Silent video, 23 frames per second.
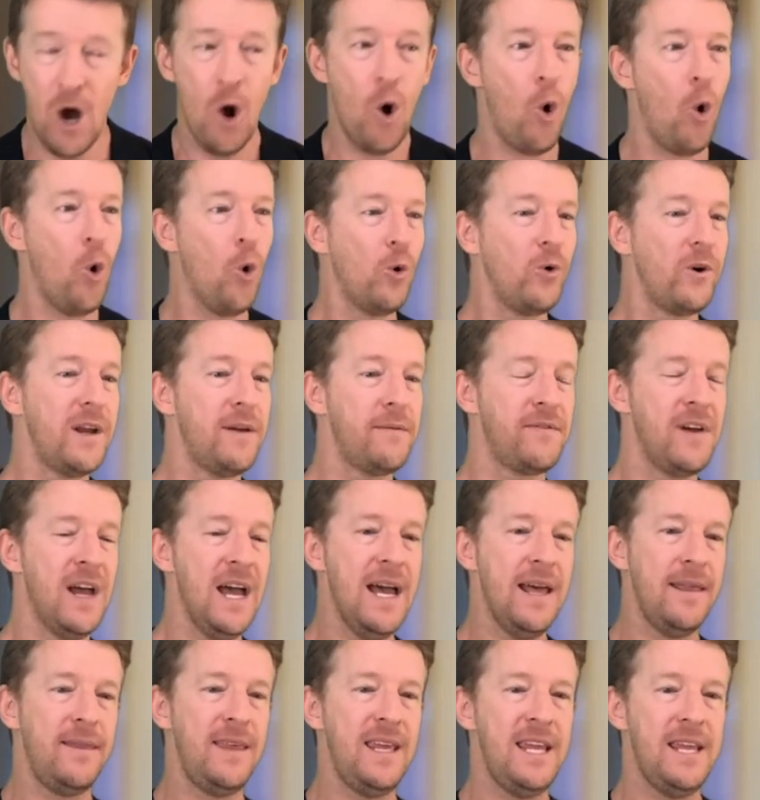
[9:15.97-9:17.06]
or
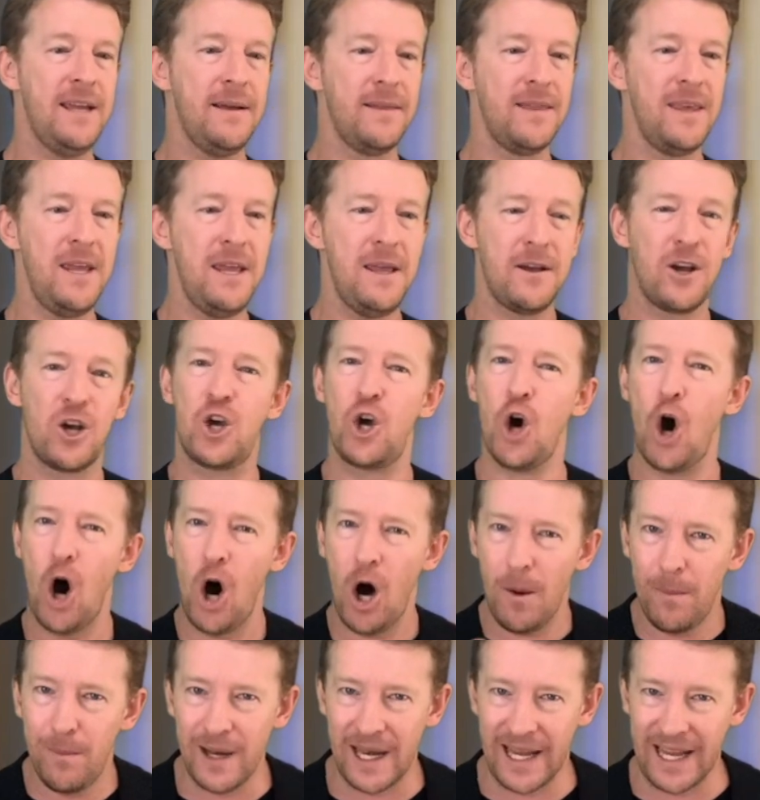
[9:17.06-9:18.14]
if the
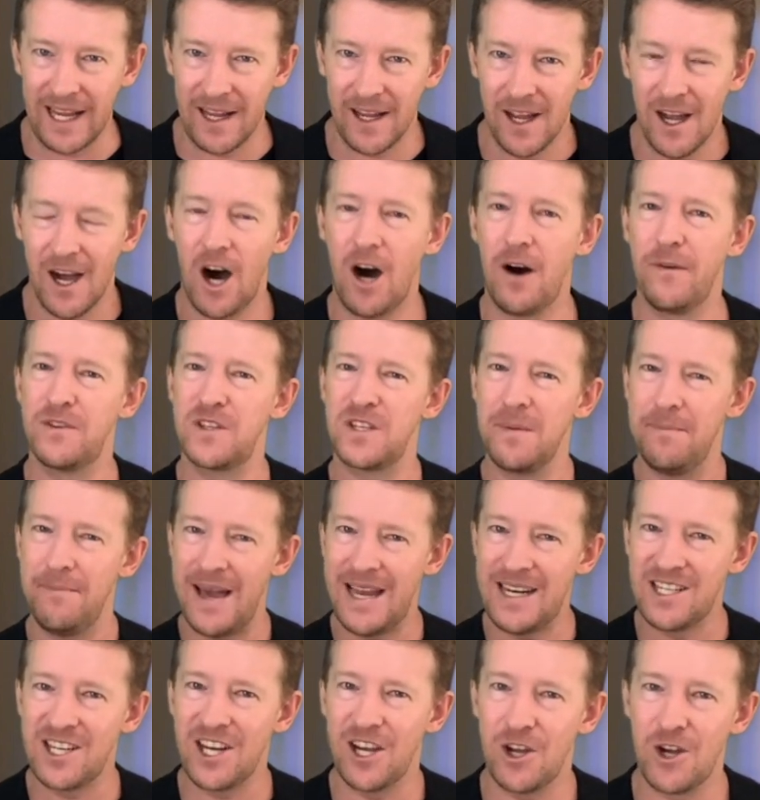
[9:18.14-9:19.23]
garbling of
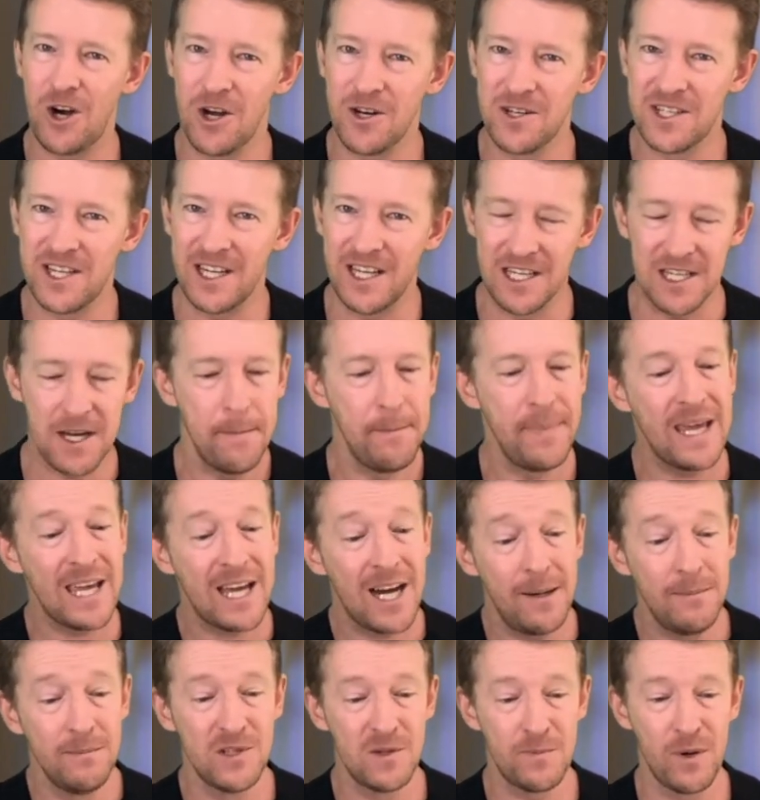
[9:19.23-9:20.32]
semantic content
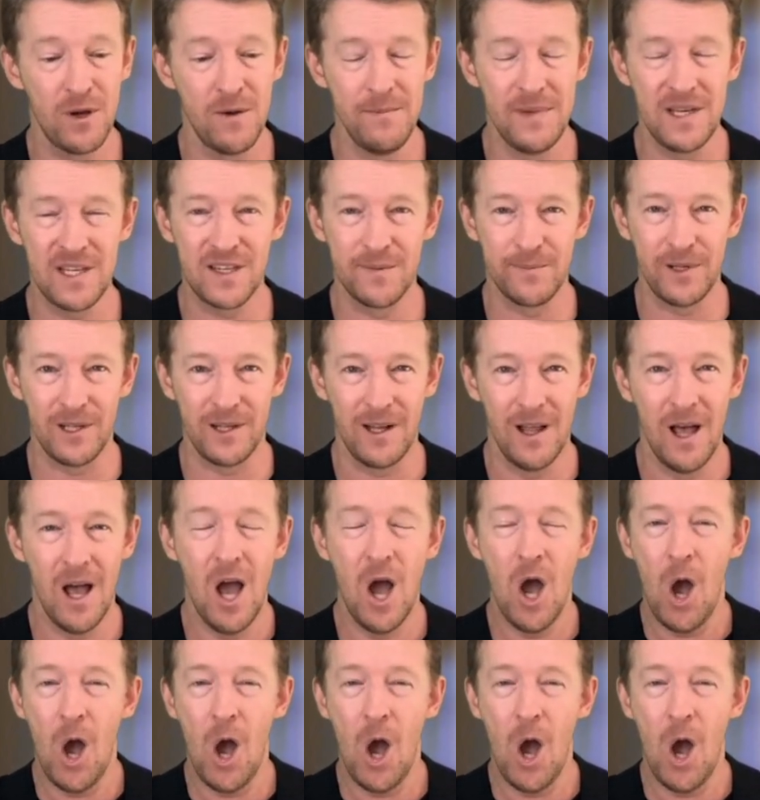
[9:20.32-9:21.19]
becomes permissible,